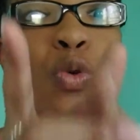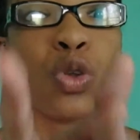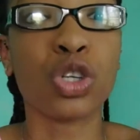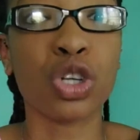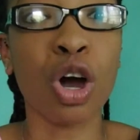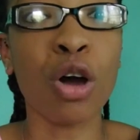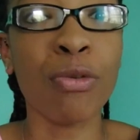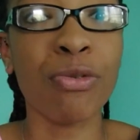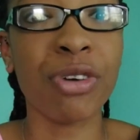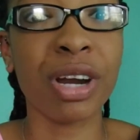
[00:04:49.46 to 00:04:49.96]

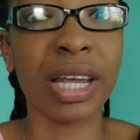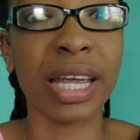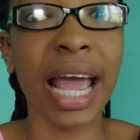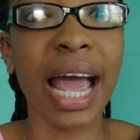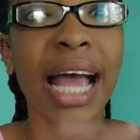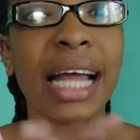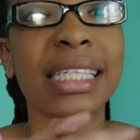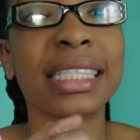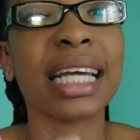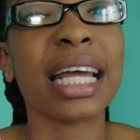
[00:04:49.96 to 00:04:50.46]
don't
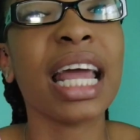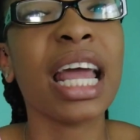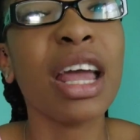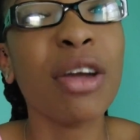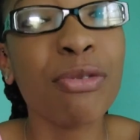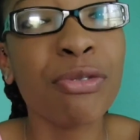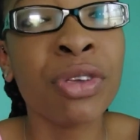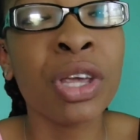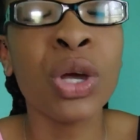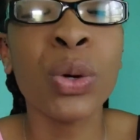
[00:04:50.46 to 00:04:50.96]
forget
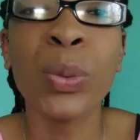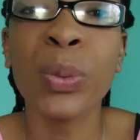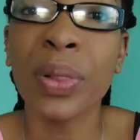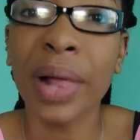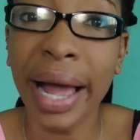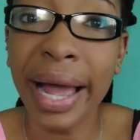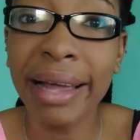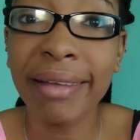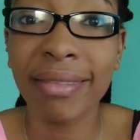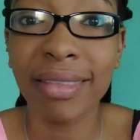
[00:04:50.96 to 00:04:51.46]
if you
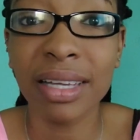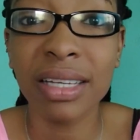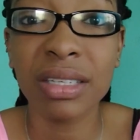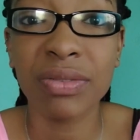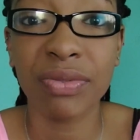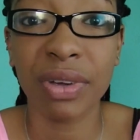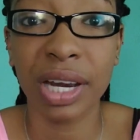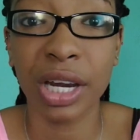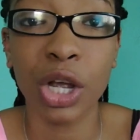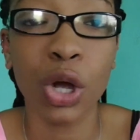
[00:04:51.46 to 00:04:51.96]
like this
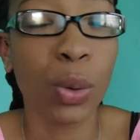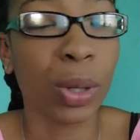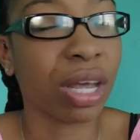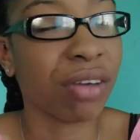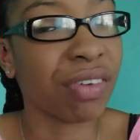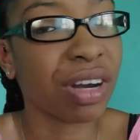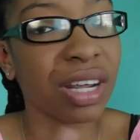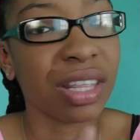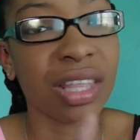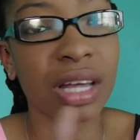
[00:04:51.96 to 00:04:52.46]
video
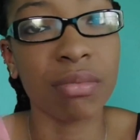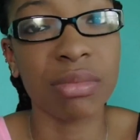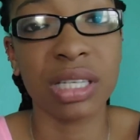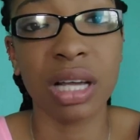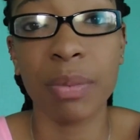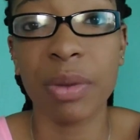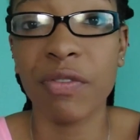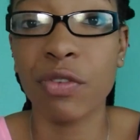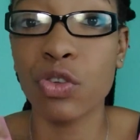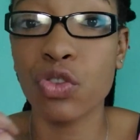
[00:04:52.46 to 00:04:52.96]
give it a thumbs
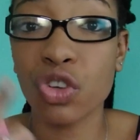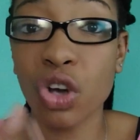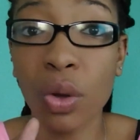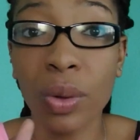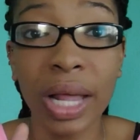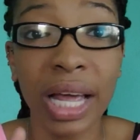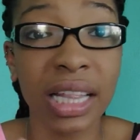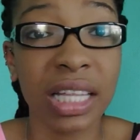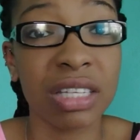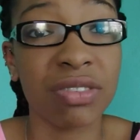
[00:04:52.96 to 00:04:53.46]
up if you
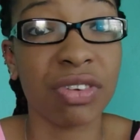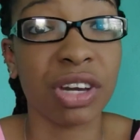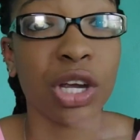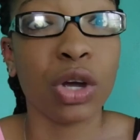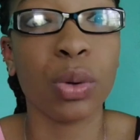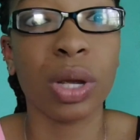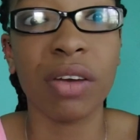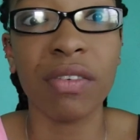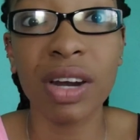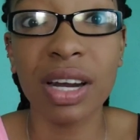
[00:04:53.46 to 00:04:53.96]
don't like this
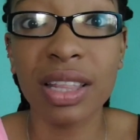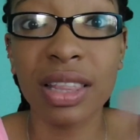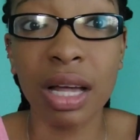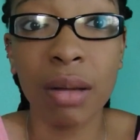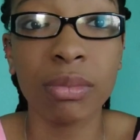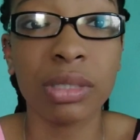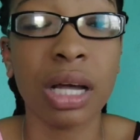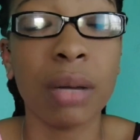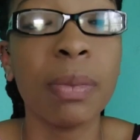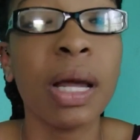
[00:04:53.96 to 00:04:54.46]
video give it a
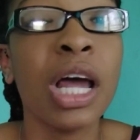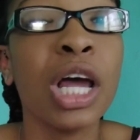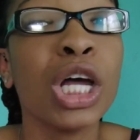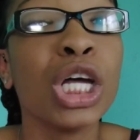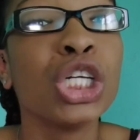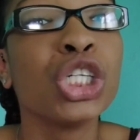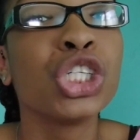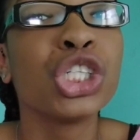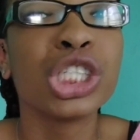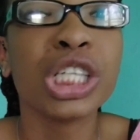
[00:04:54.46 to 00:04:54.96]
thumbs up
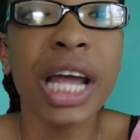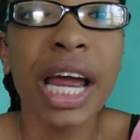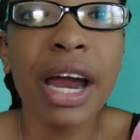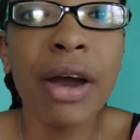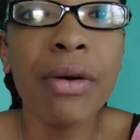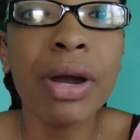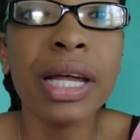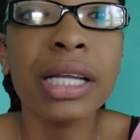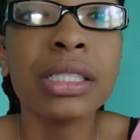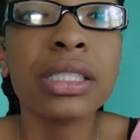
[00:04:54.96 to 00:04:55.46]

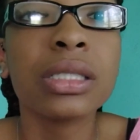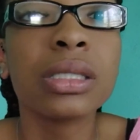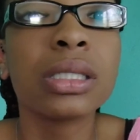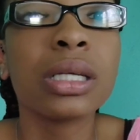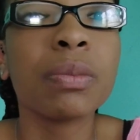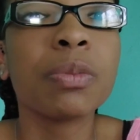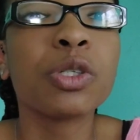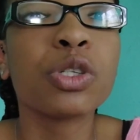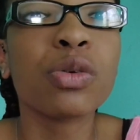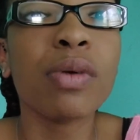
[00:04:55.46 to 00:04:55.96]
share it
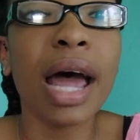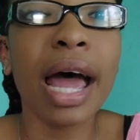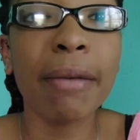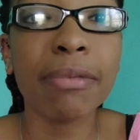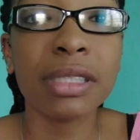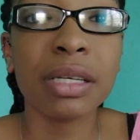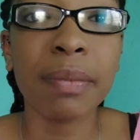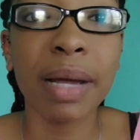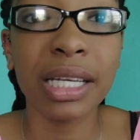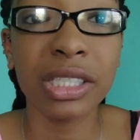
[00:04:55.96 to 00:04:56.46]

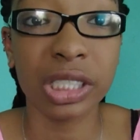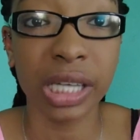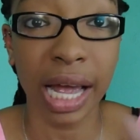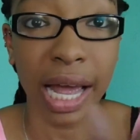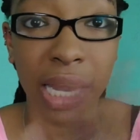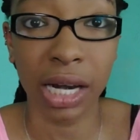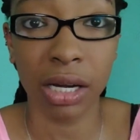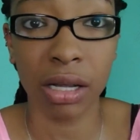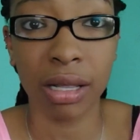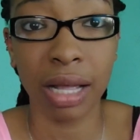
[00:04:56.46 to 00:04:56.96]
subscribe to my
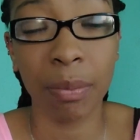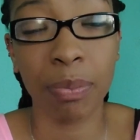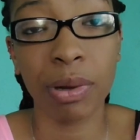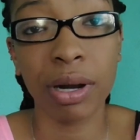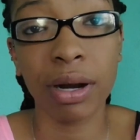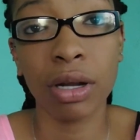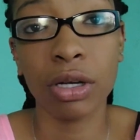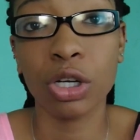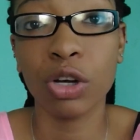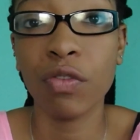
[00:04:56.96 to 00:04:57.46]
channel i
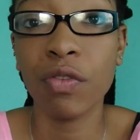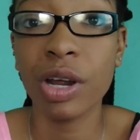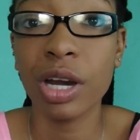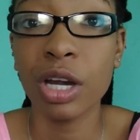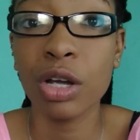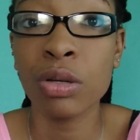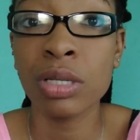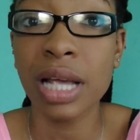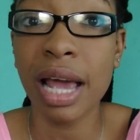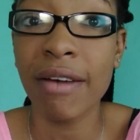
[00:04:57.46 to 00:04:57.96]
put out new
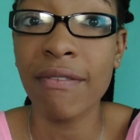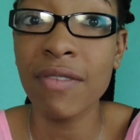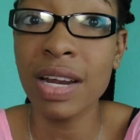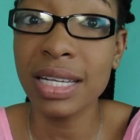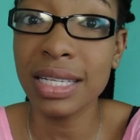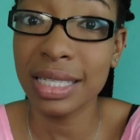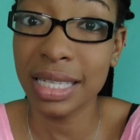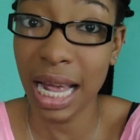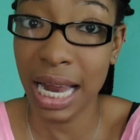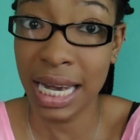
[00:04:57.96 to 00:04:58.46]
videos every
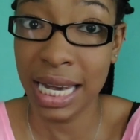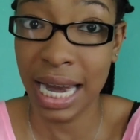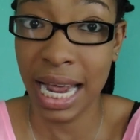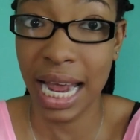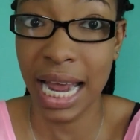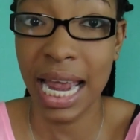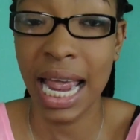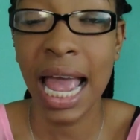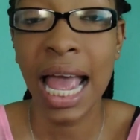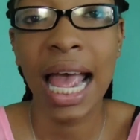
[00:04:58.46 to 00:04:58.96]

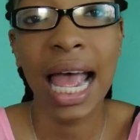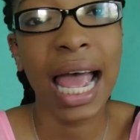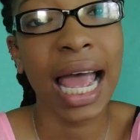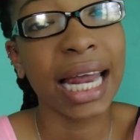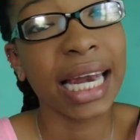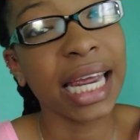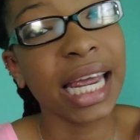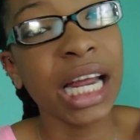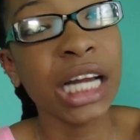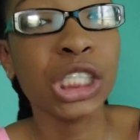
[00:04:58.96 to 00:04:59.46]
sunday
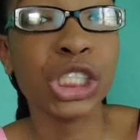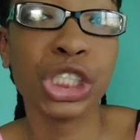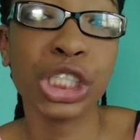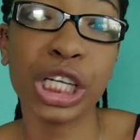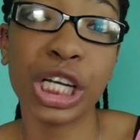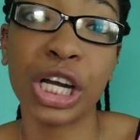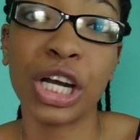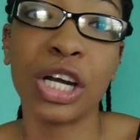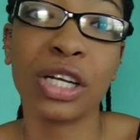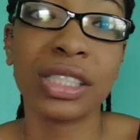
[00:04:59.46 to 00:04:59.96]
and it's
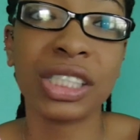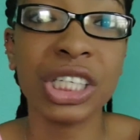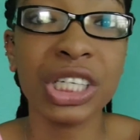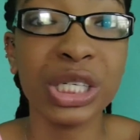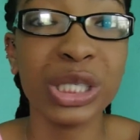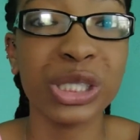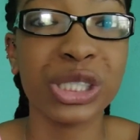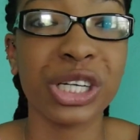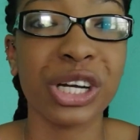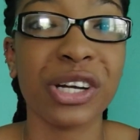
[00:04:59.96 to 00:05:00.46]
your girl
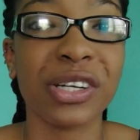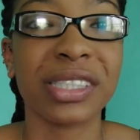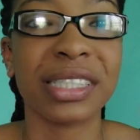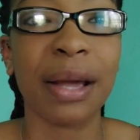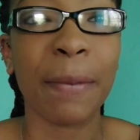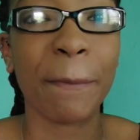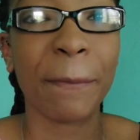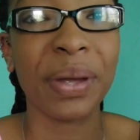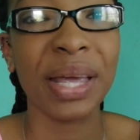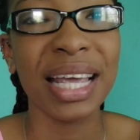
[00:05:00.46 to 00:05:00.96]
T-Shirlez
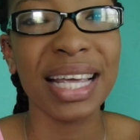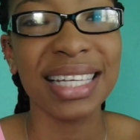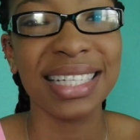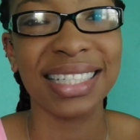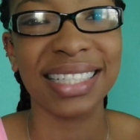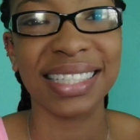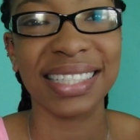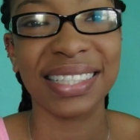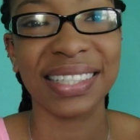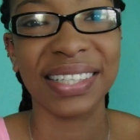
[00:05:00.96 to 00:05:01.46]
and
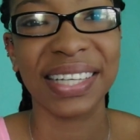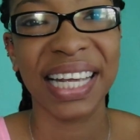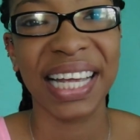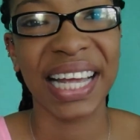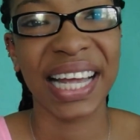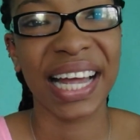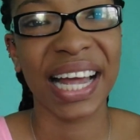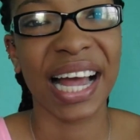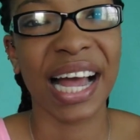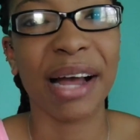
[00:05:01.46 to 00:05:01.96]
peace
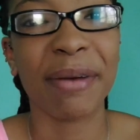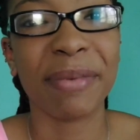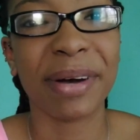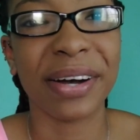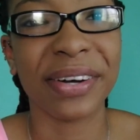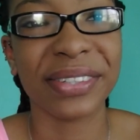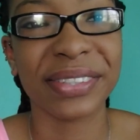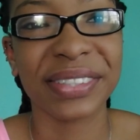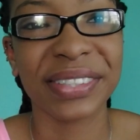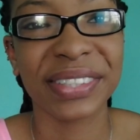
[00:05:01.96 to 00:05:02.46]
i'm
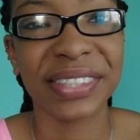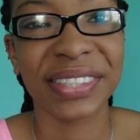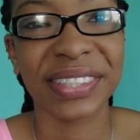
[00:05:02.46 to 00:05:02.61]
out